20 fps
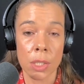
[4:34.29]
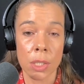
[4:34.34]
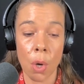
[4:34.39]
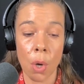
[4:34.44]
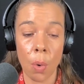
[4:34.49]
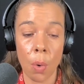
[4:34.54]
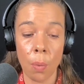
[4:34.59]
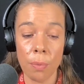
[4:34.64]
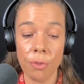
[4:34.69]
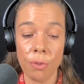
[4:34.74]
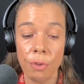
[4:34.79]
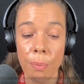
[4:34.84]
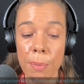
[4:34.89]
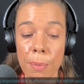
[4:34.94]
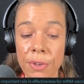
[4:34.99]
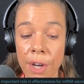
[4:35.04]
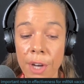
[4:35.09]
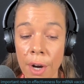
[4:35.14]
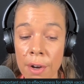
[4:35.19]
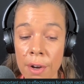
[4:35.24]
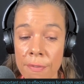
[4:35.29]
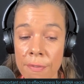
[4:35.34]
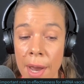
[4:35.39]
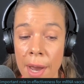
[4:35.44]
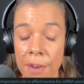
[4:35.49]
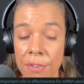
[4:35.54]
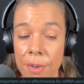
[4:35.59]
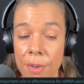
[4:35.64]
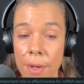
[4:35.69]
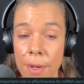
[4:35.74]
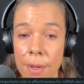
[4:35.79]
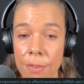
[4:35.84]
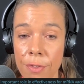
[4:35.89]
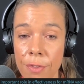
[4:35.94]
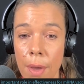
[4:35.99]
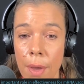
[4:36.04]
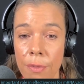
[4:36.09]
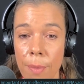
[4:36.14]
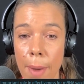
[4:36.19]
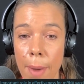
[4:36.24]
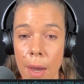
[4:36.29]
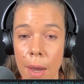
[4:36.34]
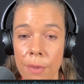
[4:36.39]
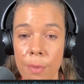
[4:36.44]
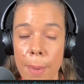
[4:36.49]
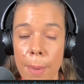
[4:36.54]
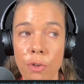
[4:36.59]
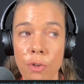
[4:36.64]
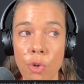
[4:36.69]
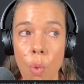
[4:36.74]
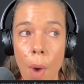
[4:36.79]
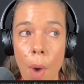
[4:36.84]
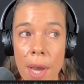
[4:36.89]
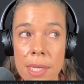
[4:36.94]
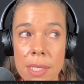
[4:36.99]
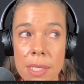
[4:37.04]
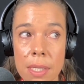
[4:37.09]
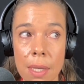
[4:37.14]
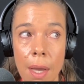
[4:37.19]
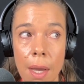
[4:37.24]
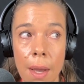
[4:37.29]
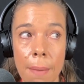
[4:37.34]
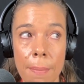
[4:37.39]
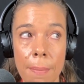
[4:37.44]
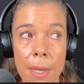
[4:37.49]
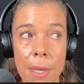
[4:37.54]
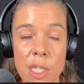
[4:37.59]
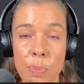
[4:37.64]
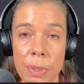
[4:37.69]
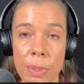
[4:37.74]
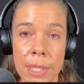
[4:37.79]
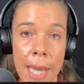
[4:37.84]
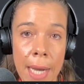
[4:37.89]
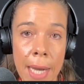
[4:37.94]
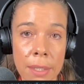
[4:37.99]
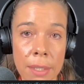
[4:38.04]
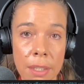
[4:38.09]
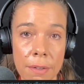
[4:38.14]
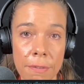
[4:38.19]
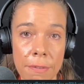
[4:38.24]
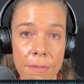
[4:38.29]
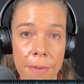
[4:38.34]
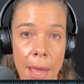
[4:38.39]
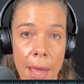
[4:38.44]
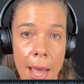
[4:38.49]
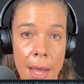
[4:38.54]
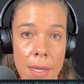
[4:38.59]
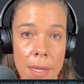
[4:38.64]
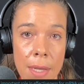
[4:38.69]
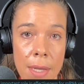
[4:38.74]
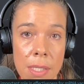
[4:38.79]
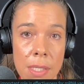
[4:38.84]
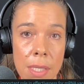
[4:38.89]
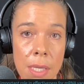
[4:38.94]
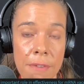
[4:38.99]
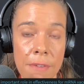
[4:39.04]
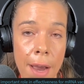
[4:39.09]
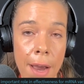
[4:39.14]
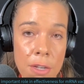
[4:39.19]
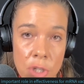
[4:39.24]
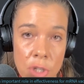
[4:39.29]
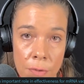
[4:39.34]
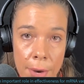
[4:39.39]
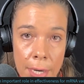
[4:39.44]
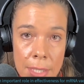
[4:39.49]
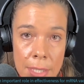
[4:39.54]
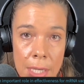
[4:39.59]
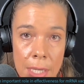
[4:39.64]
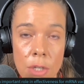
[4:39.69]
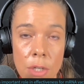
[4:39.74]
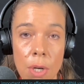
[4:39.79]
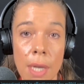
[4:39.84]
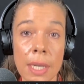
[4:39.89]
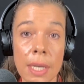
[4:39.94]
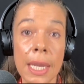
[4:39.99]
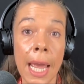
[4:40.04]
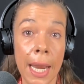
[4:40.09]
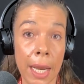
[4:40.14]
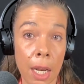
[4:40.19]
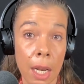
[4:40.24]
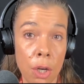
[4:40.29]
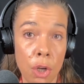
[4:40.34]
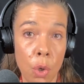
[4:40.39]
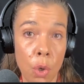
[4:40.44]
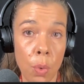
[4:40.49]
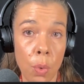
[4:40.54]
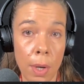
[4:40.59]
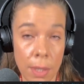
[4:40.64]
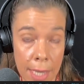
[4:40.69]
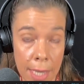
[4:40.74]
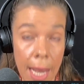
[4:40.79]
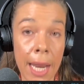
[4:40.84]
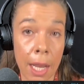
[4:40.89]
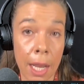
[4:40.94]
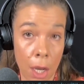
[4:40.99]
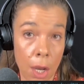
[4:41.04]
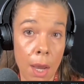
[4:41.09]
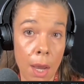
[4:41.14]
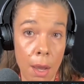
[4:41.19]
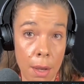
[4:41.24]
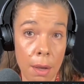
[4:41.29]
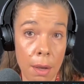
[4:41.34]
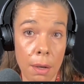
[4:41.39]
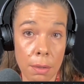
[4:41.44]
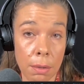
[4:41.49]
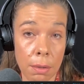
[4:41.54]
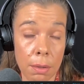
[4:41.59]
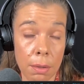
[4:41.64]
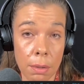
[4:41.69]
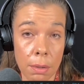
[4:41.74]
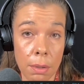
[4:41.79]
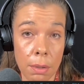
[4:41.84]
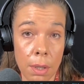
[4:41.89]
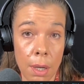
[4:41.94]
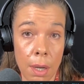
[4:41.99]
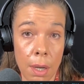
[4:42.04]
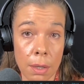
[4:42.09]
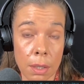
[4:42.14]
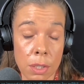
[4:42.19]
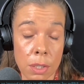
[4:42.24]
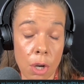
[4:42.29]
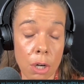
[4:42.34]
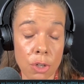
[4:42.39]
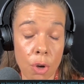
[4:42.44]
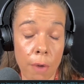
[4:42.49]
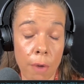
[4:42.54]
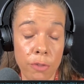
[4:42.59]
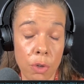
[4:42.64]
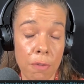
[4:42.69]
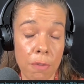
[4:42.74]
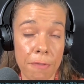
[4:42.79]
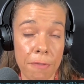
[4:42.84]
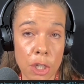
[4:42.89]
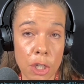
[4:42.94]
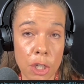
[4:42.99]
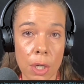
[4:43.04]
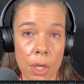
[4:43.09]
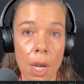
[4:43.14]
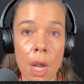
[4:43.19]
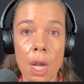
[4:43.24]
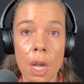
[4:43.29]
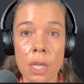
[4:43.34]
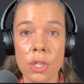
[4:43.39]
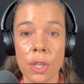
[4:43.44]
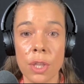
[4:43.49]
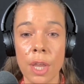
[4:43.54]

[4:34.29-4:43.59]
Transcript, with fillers: So the Moderna vaccine is about twice as protective as the Pfizer vaccine in getting a SARS-CoV-2 infection.